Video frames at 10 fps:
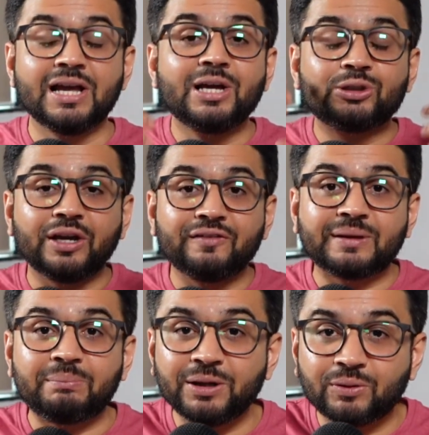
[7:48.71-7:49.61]
So if
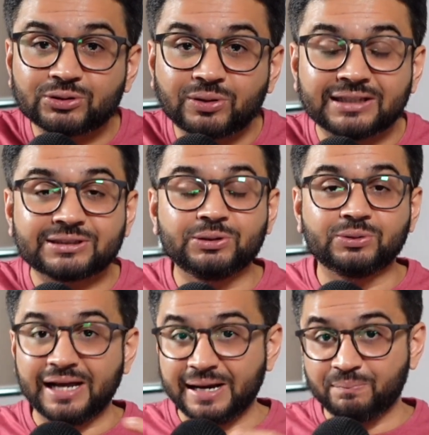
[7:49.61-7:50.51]
somebody was to ask you,
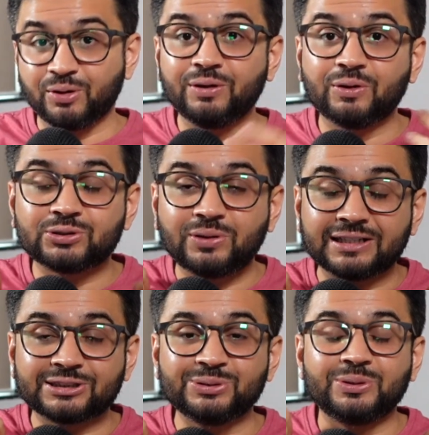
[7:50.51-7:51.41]
an employee was to
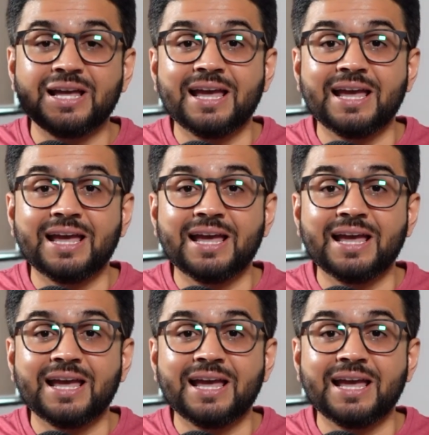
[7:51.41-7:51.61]
ask you,